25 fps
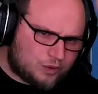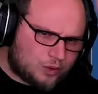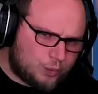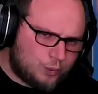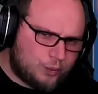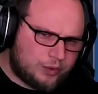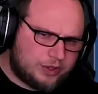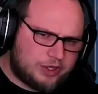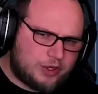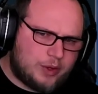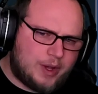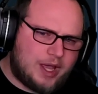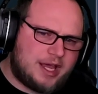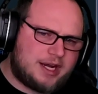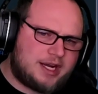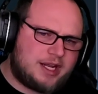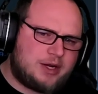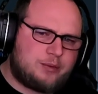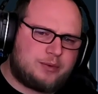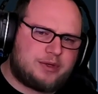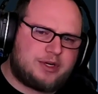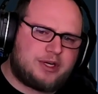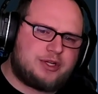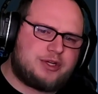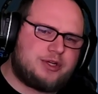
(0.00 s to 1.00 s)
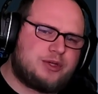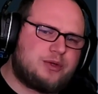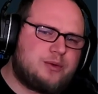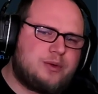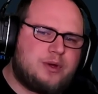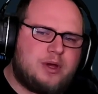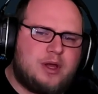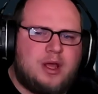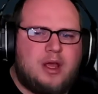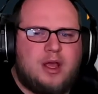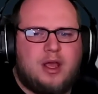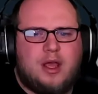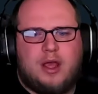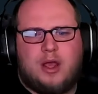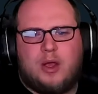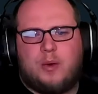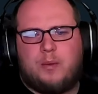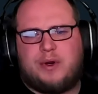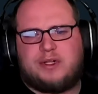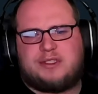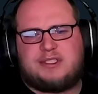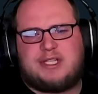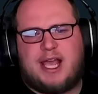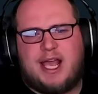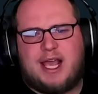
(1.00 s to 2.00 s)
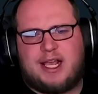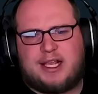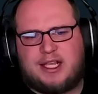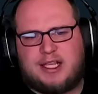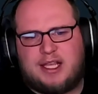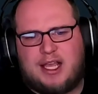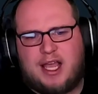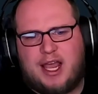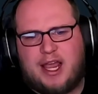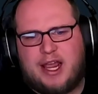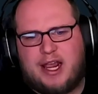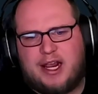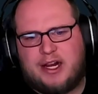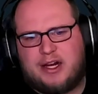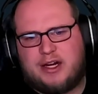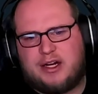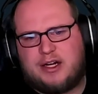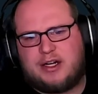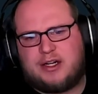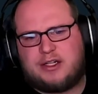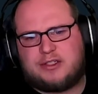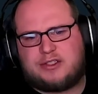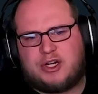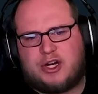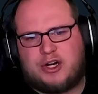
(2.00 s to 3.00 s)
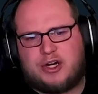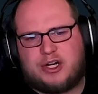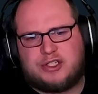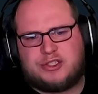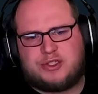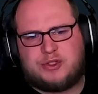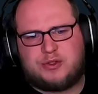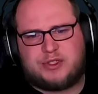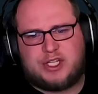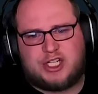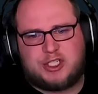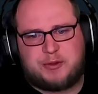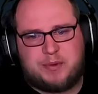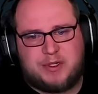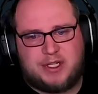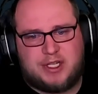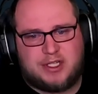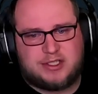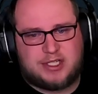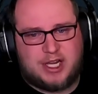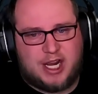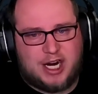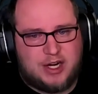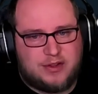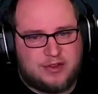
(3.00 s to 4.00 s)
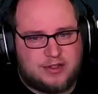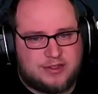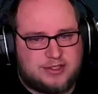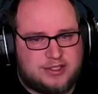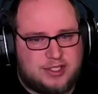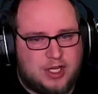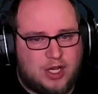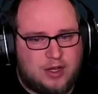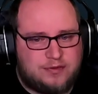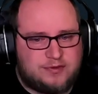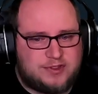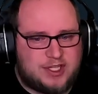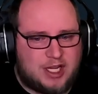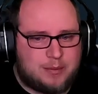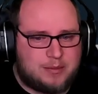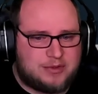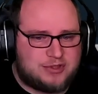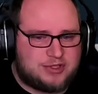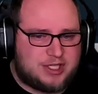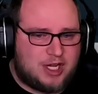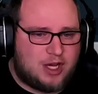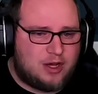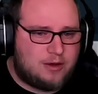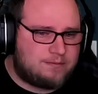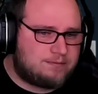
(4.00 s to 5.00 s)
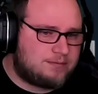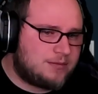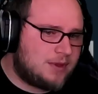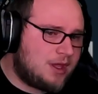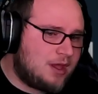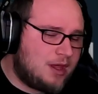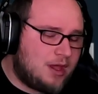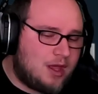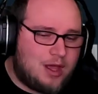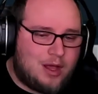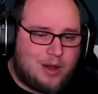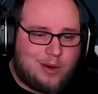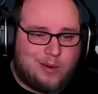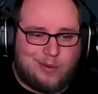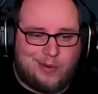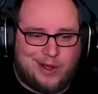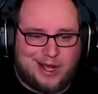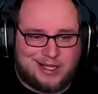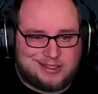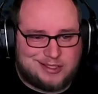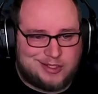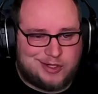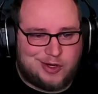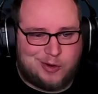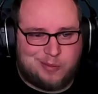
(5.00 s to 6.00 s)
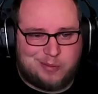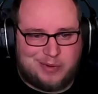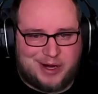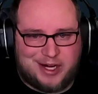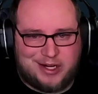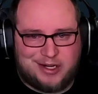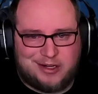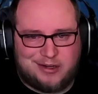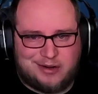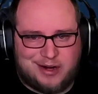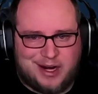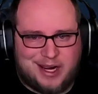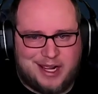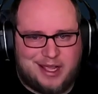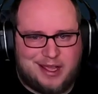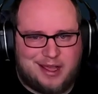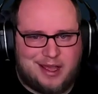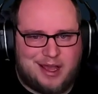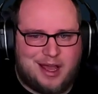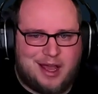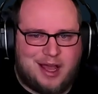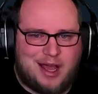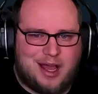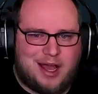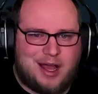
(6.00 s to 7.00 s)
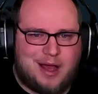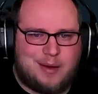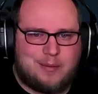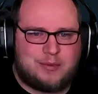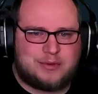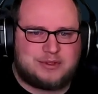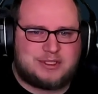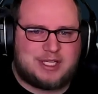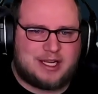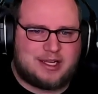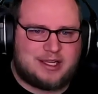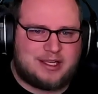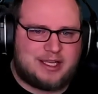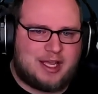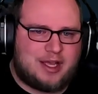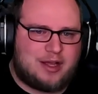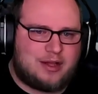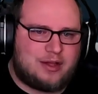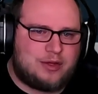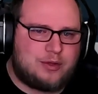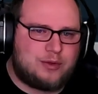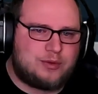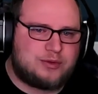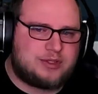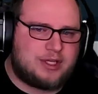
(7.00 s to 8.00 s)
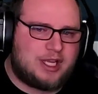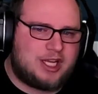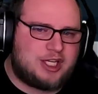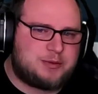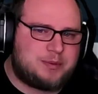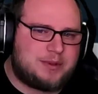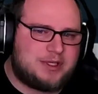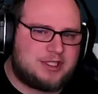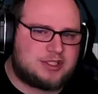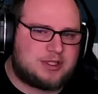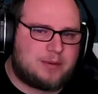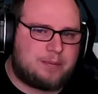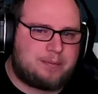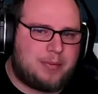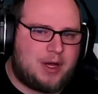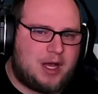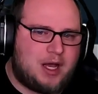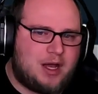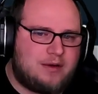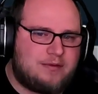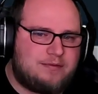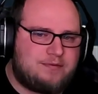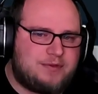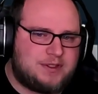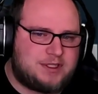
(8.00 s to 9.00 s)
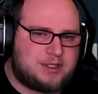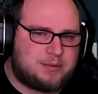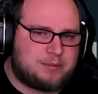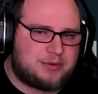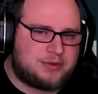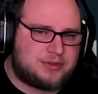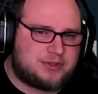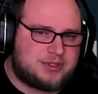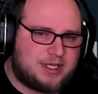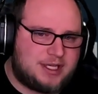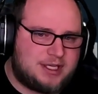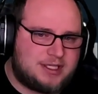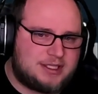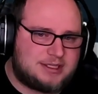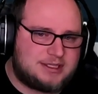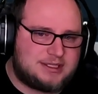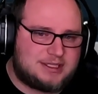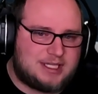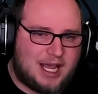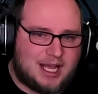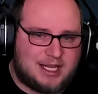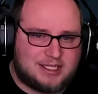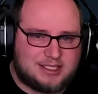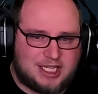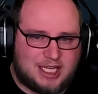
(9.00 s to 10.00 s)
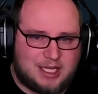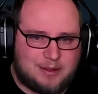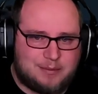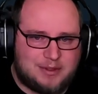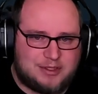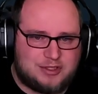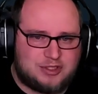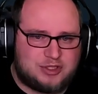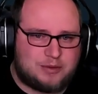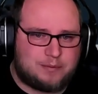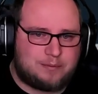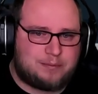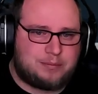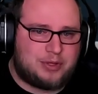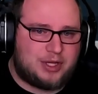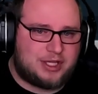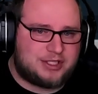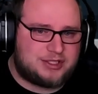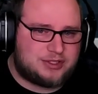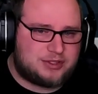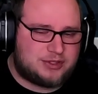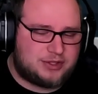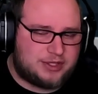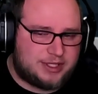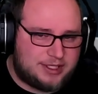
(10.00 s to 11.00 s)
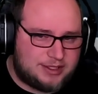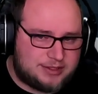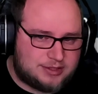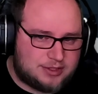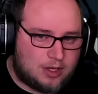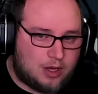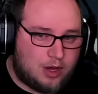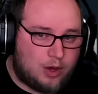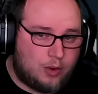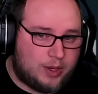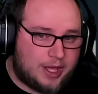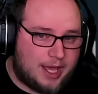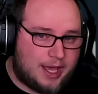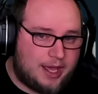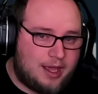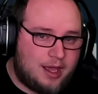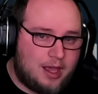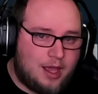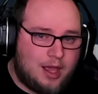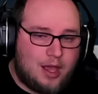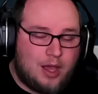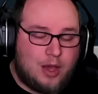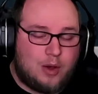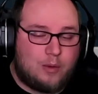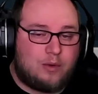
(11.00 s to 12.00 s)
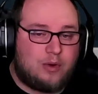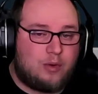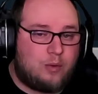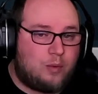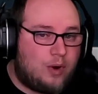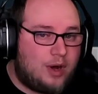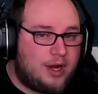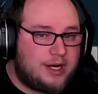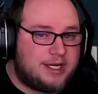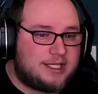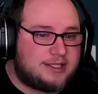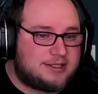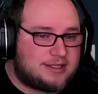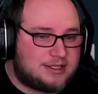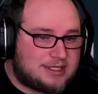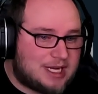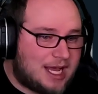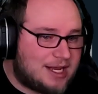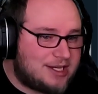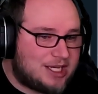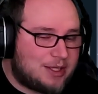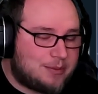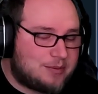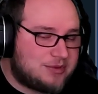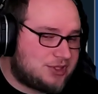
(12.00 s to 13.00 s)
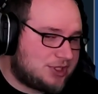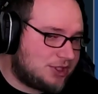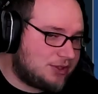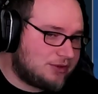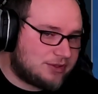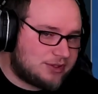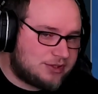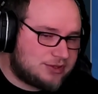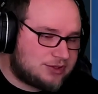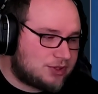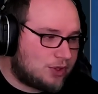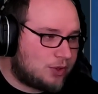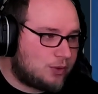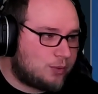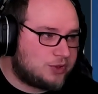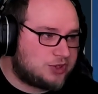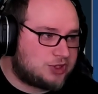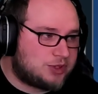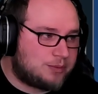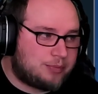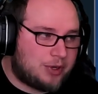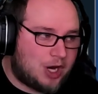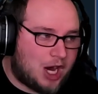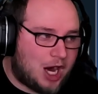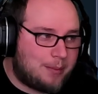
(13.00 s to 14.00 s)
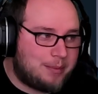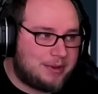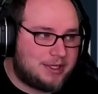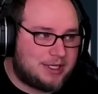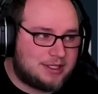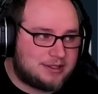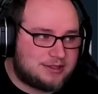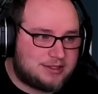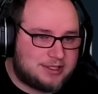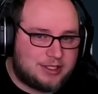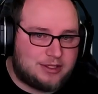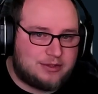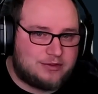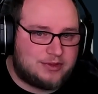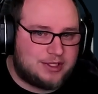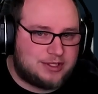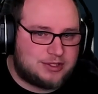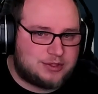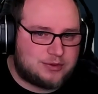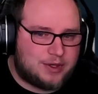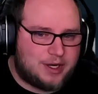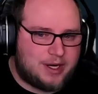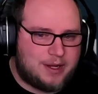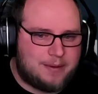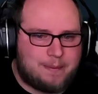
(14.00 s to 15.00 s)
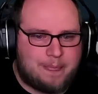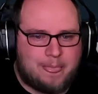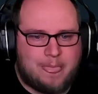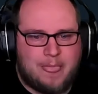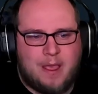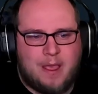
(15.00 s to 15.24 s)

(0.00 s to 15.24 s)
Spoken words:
We're gonna go ahead and we're gonna do, when attacking higher targets whose HP is higher than self, damage dealt. Well, that's a no-brainer, right? When attacking whose HP is above 50% dot damage plus this, okay. Well, one, he's a dot damage dealer, so we should probably consider this, right?